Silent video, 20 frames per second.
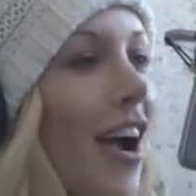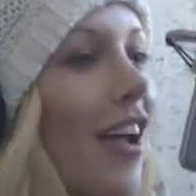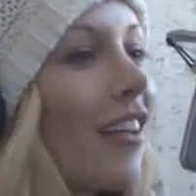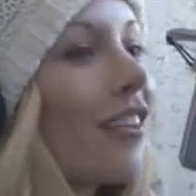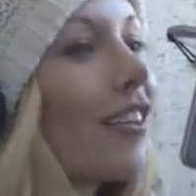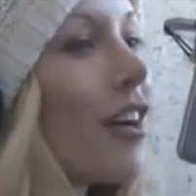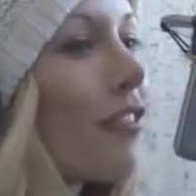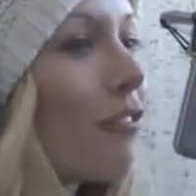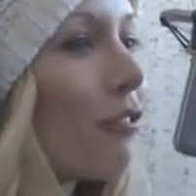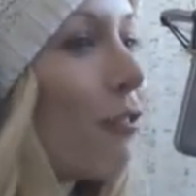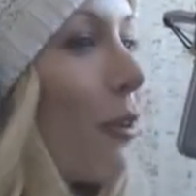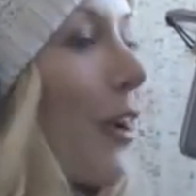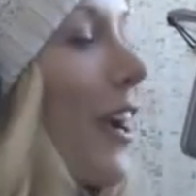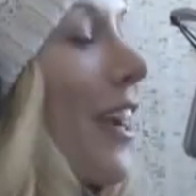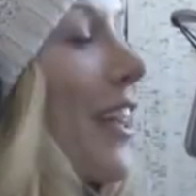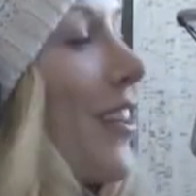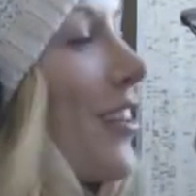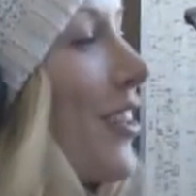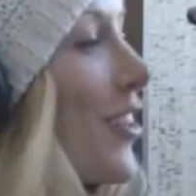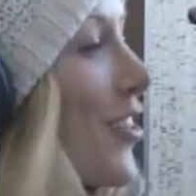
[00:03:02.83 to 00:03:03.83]
I love
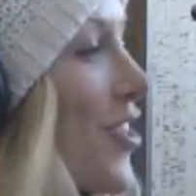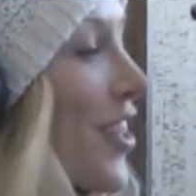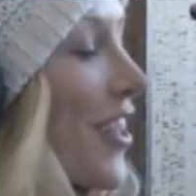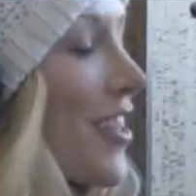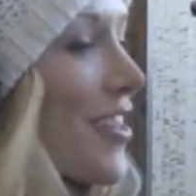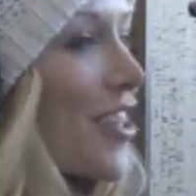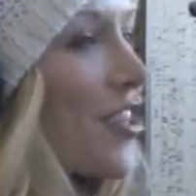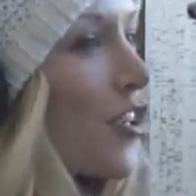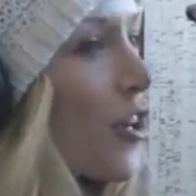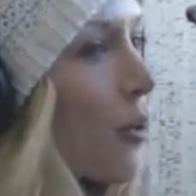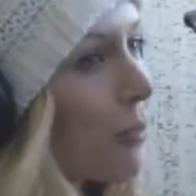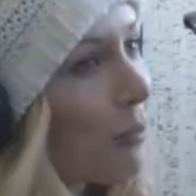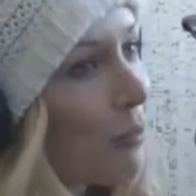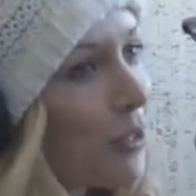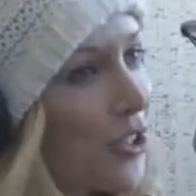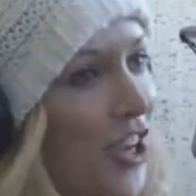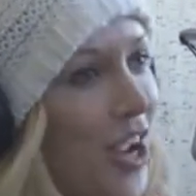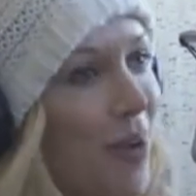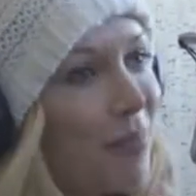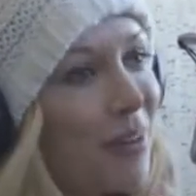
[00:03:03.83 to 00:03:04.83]
radio usually because I show up in
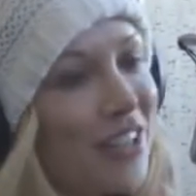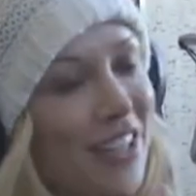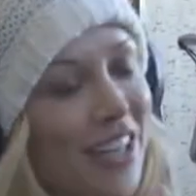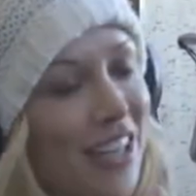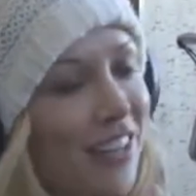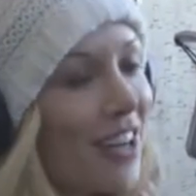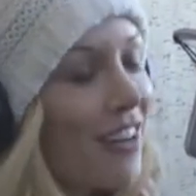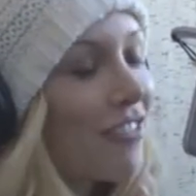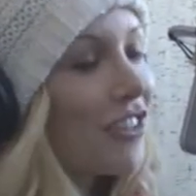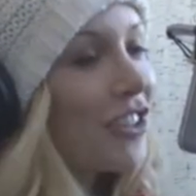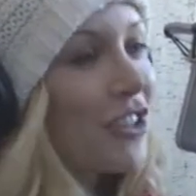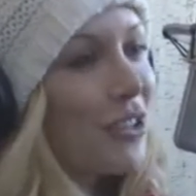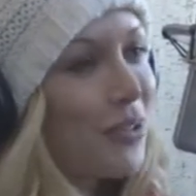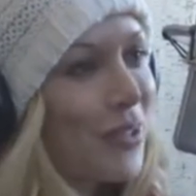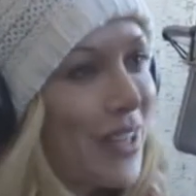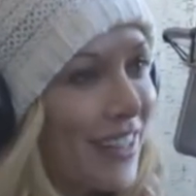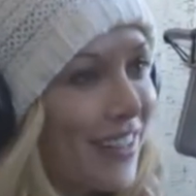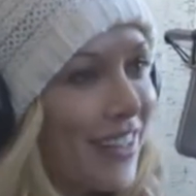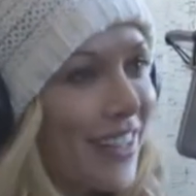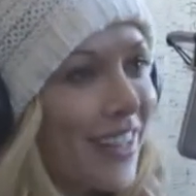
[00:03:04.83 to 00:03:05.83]
pajamas and I don't have to do
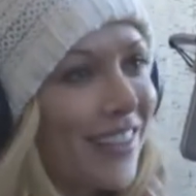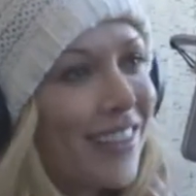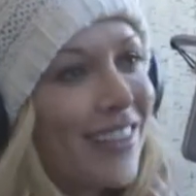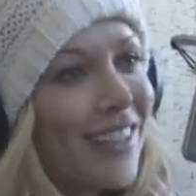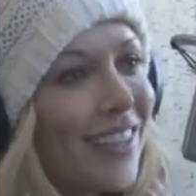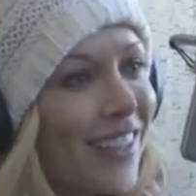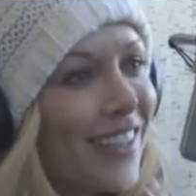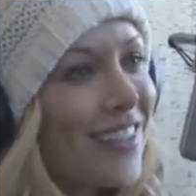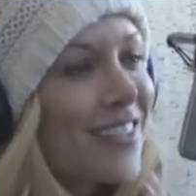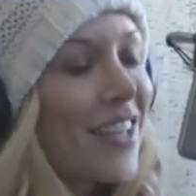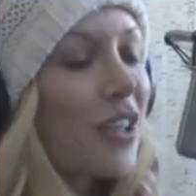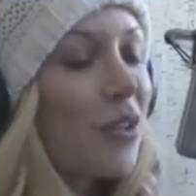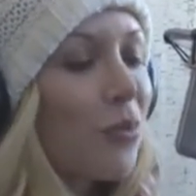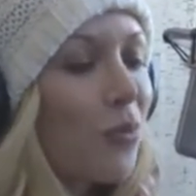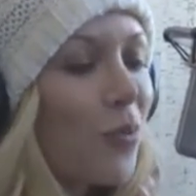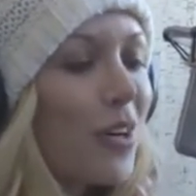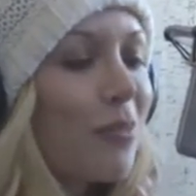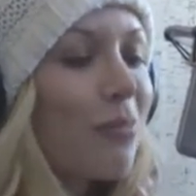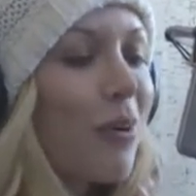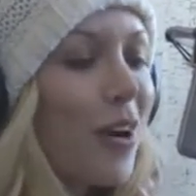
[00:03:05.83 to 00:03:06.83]
anything. It's like the
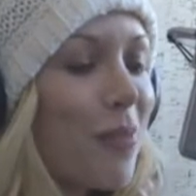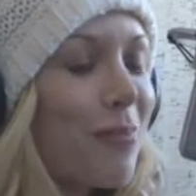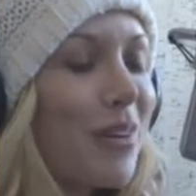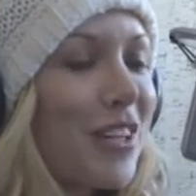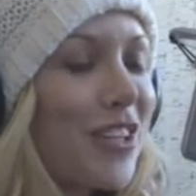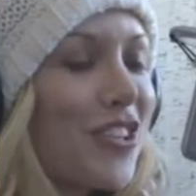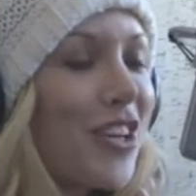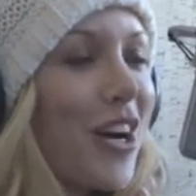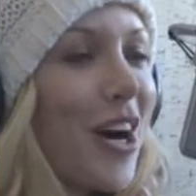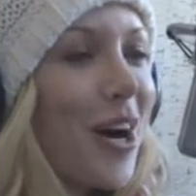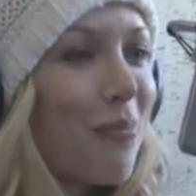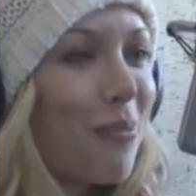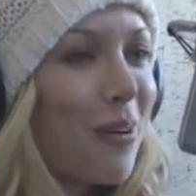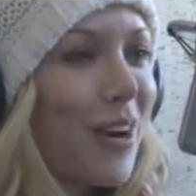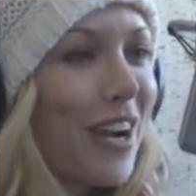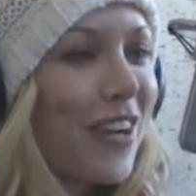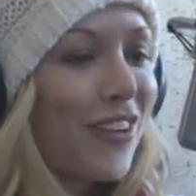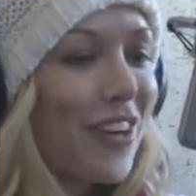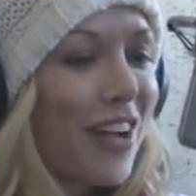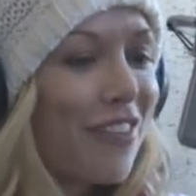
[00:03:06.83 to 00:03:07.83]
one part of my job where
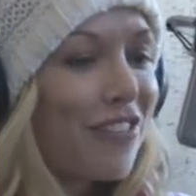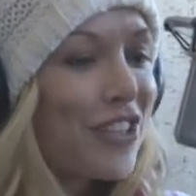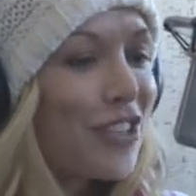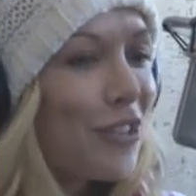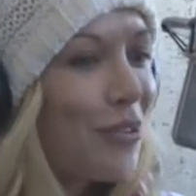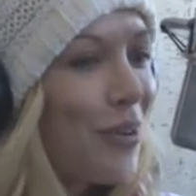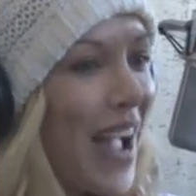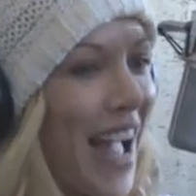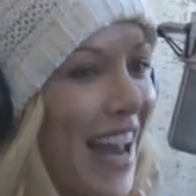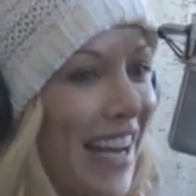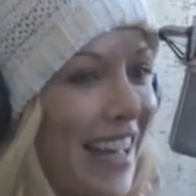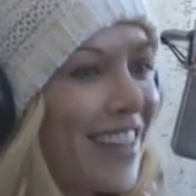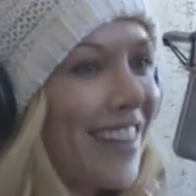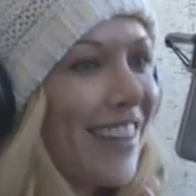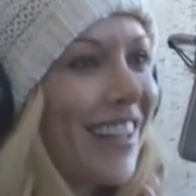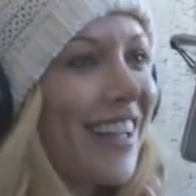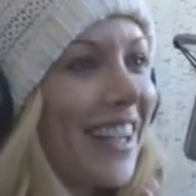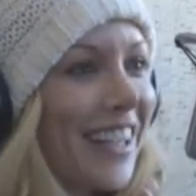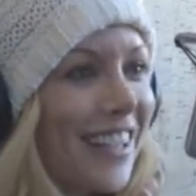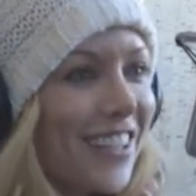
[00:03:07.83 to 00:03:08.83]
I don't have to do
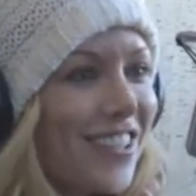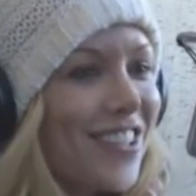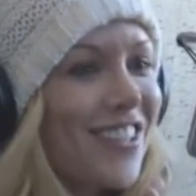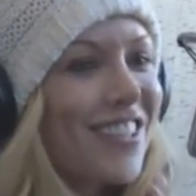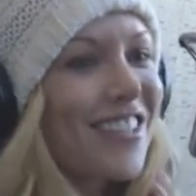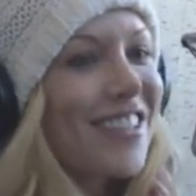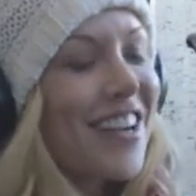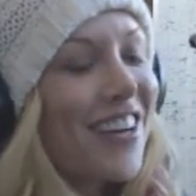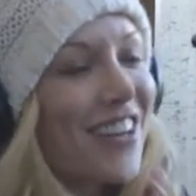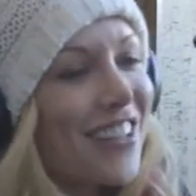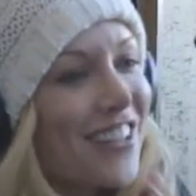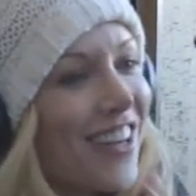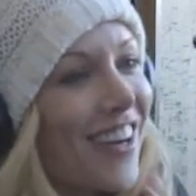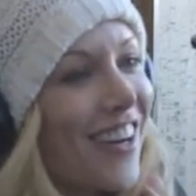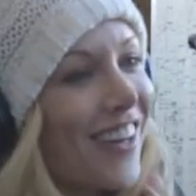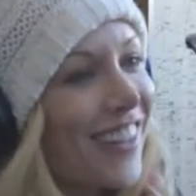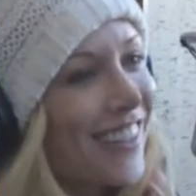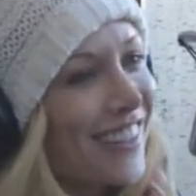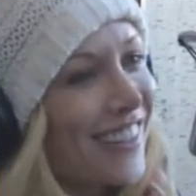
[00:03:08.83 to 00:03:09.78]
anything. I can just sit down and talk.